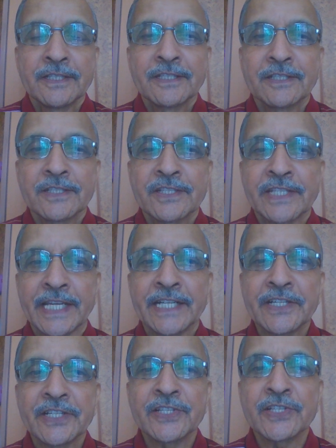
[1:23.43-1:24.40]

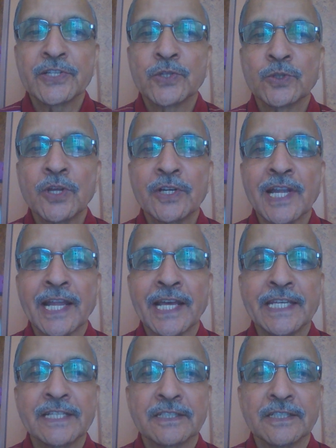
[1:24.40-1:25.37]
Scientists do not
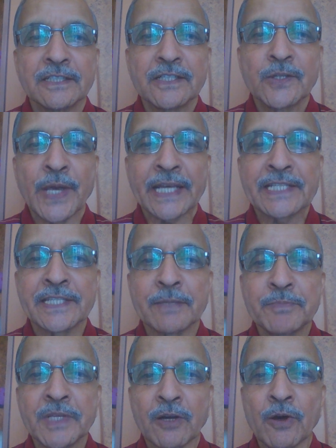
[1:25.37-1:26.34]
like to
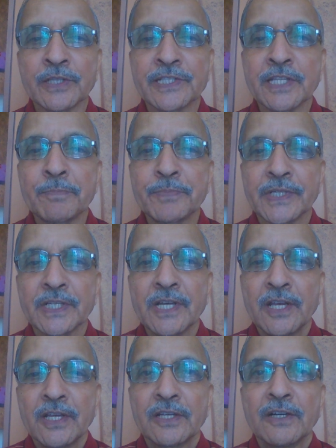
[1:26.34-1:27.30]
accept the concept
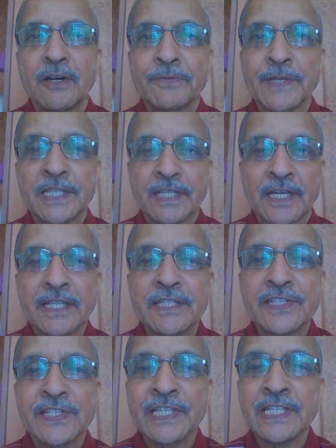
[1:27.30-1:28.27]
of an
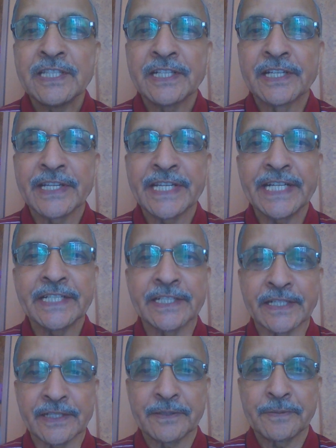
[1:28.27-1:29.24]
unseen
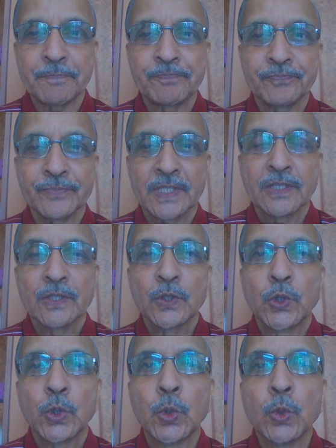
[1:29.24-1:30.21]
creator
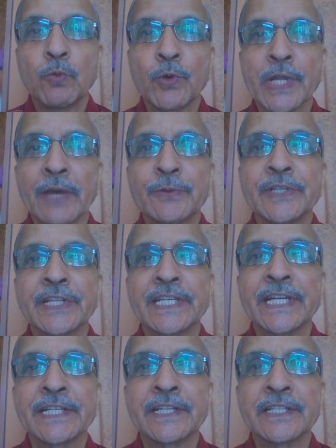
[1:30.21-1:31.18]
who would have
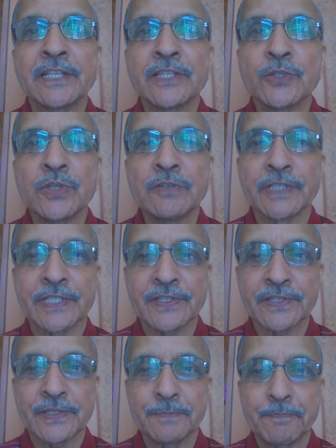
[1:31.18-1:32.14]
created the
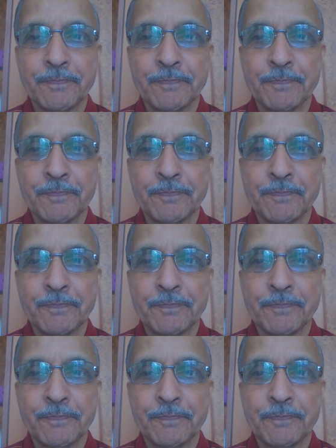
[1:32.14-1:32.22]
universe.